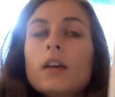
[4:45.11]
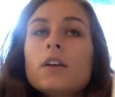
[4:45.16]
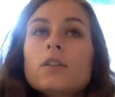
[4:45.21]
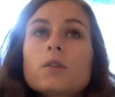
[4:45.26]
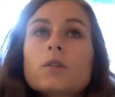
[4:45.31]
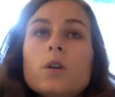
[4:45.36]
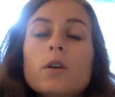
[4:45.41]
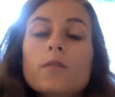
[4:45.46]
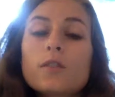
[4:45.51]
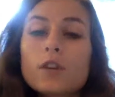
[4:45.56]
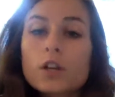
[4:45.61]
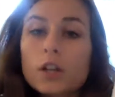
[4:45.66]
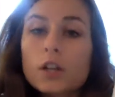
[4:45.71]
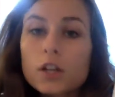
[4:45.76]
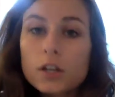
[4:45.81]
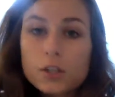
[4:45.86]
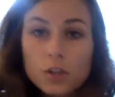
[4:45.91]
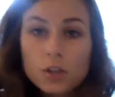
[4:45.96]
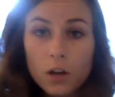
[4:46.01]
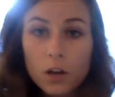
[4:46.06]
So if
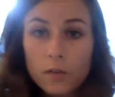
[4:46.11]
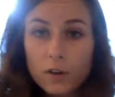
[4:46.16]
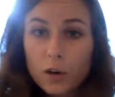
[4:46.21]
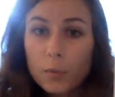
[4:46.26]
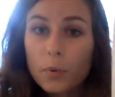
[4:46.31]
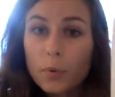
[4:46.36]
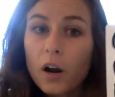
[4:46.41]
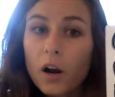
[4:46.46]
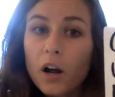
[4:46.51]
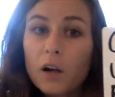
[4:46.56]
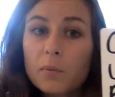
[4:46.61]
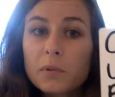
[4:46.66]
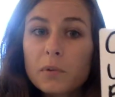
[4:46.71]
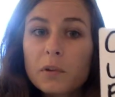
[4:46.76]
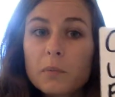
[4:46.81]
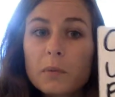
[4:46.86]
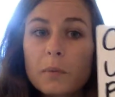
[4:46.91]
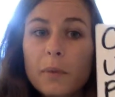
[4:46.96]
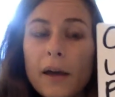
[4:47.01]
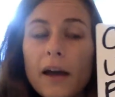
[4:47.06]
you're solving a
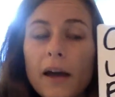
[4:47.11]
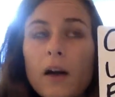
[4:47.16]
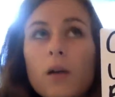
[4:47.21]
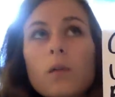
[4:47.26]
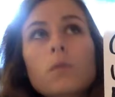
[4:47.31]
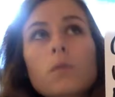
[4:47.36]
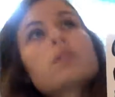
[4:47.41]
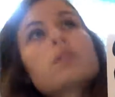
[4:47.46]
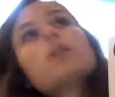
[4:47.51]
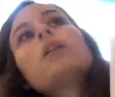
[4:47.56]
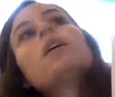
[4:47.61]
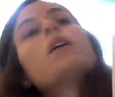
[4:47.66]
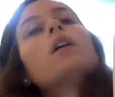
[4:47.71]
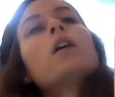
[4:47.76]
problem about,